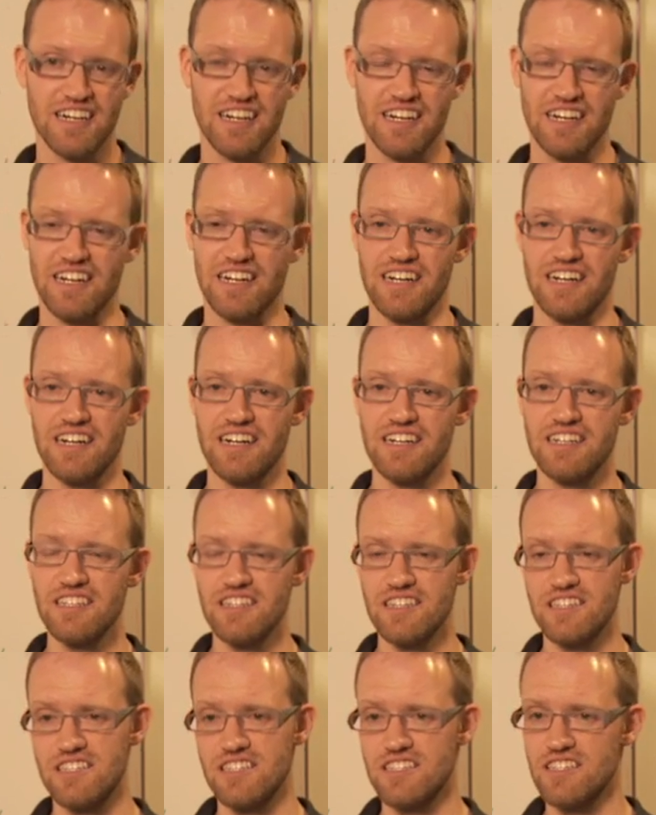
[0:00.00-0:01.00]

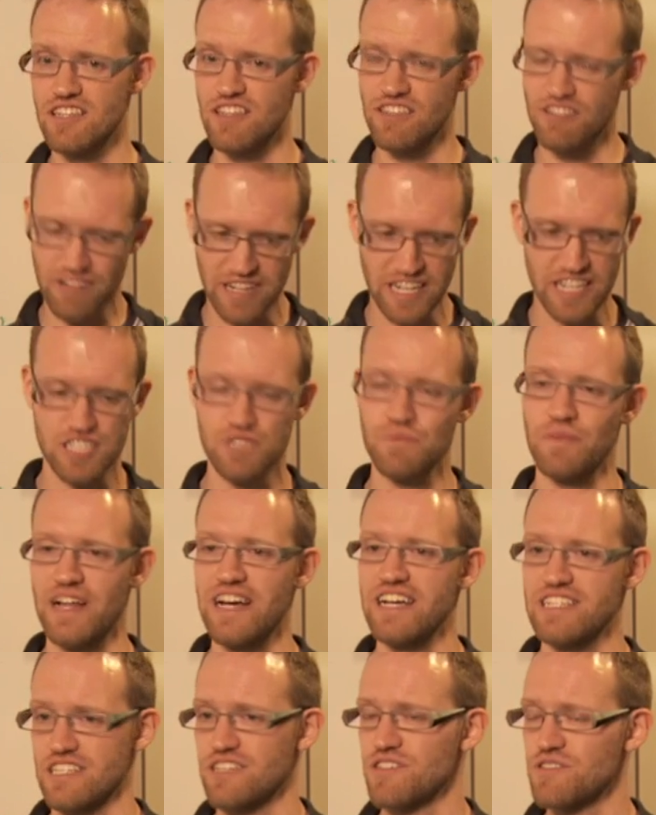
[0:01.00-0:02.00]
3D display
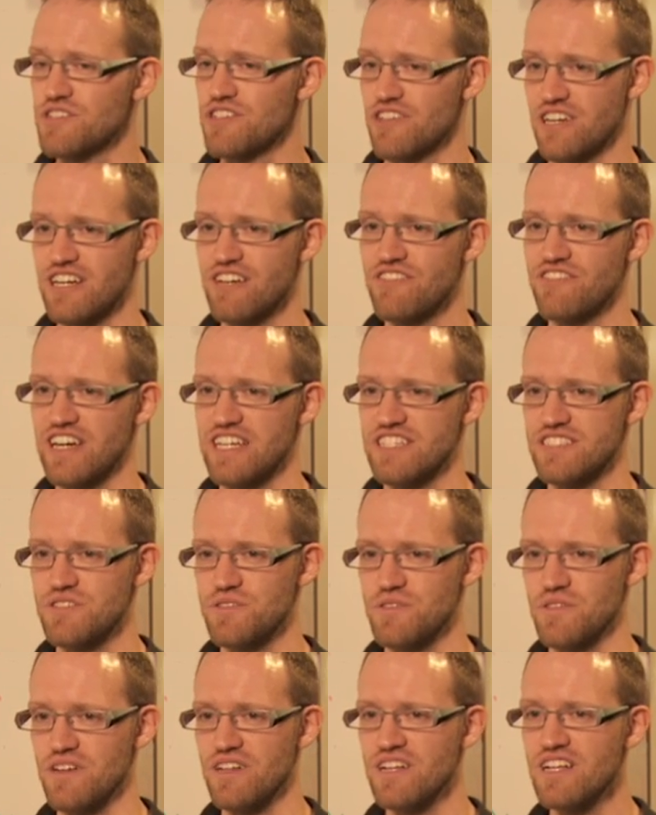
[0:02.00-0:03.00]
as a user interface
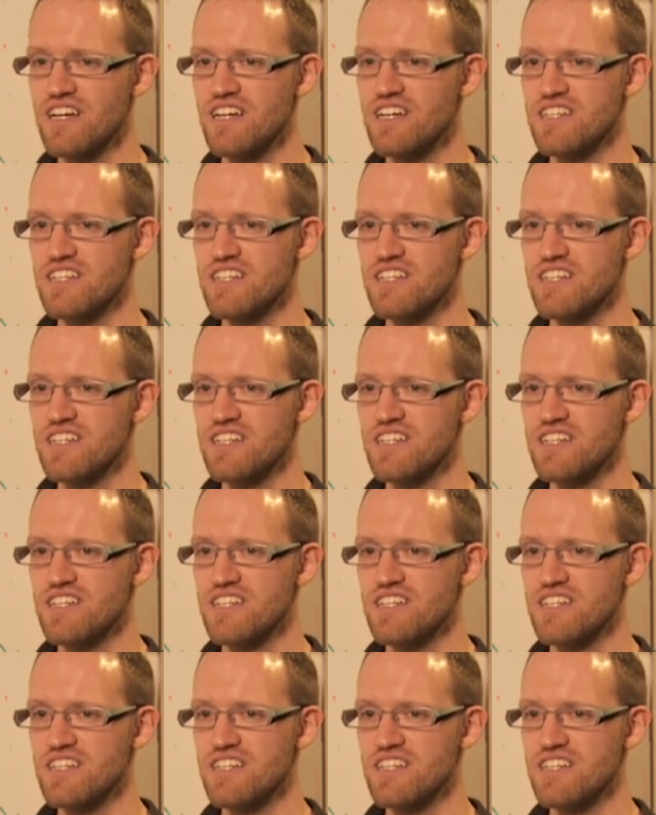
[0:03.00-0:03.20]
tool